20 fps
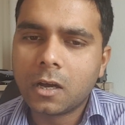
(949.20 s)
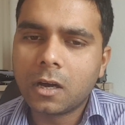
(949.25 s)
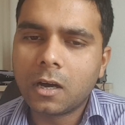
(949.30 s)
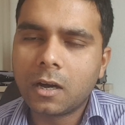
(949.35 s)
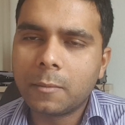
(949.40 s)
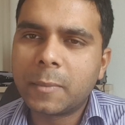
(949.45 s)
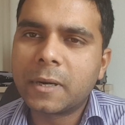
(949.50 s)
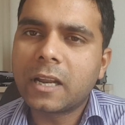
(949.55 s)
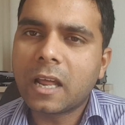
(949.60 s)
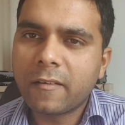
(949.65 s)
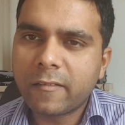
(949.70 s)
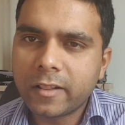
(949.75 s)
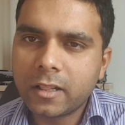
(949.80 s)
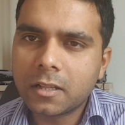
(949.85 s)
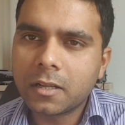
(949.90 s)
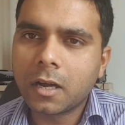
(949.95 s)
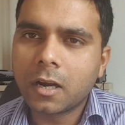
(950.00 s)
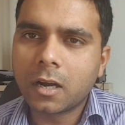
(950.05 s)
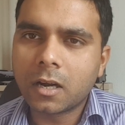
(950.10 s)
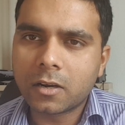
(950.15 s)
But I
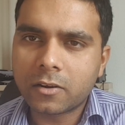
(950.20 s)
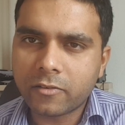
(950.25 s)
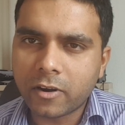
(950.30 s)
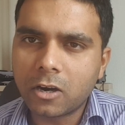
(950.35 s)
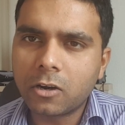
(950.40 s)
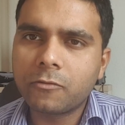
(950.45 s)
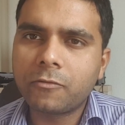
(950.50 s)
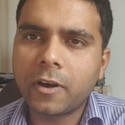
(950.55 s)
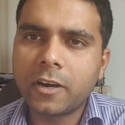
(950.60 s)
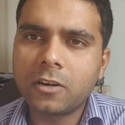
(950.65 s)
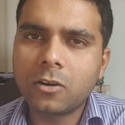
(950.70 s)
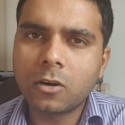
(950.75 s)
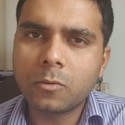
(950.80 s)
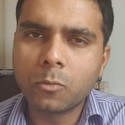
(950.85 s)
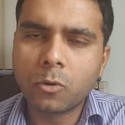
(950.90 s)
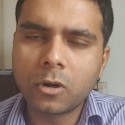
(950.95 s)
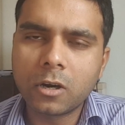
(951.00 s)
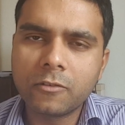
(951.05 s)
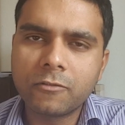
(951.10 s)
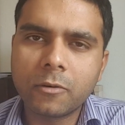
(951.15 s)
will try to find out
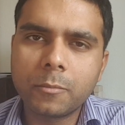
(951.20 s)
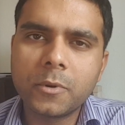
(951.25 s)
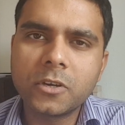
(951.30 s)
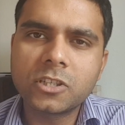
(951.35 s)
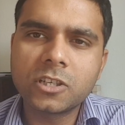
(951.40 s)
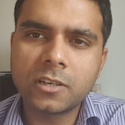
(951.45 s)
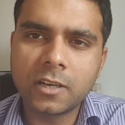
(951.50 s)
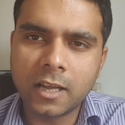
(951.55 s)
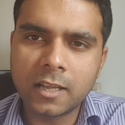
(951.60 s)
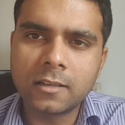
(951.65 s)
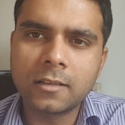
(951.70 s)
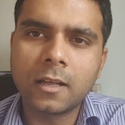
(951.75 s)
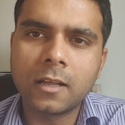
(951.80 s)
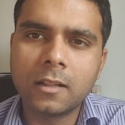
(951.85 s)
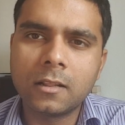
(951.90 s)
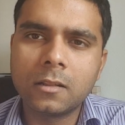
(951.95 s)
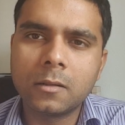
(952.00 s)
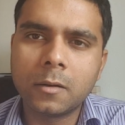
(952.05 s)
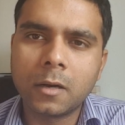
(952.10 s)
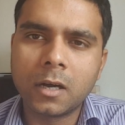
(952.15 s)
more information,
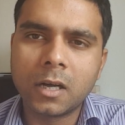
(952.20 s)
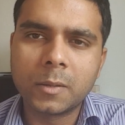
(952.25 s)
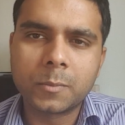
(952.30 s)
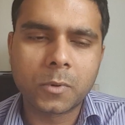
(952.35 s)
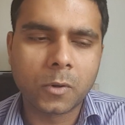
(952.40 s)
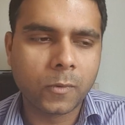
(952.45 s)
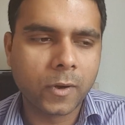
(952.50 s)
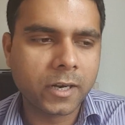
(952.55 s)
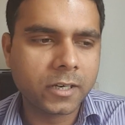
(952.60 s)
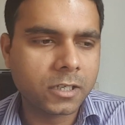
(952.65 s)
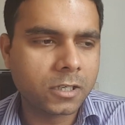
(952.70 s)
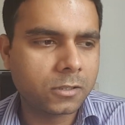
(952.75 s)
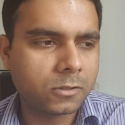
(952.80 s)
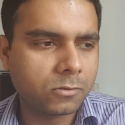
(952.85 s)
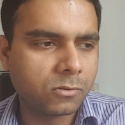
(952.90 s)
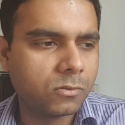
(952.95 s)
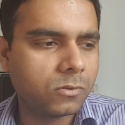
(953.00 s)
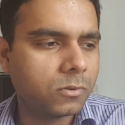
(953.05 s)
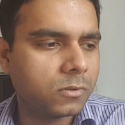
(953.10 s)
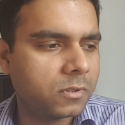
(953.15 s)
and I'll provide it
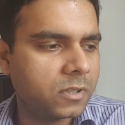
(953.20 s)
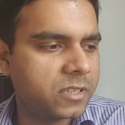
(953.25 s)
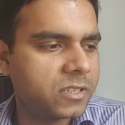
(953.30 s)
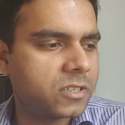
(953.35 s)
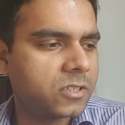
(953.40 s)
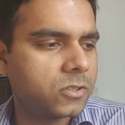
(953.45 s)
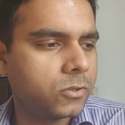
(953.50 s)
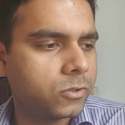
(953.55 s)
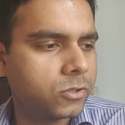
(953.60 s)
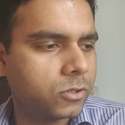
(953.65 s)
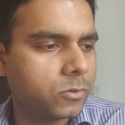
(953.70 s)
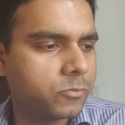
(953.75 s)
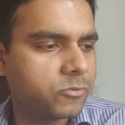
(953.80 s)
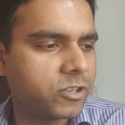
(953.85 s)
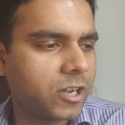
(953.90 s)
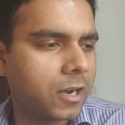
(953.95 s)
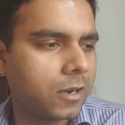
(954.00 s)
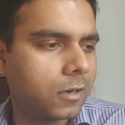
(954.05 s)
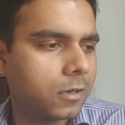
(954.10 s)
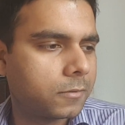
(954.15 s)
through this YouTube
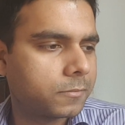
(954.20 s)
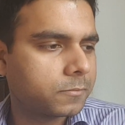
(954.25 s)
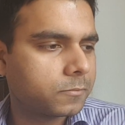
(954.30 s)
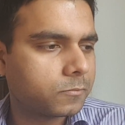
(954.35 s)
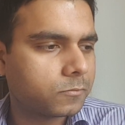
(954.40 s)
channel.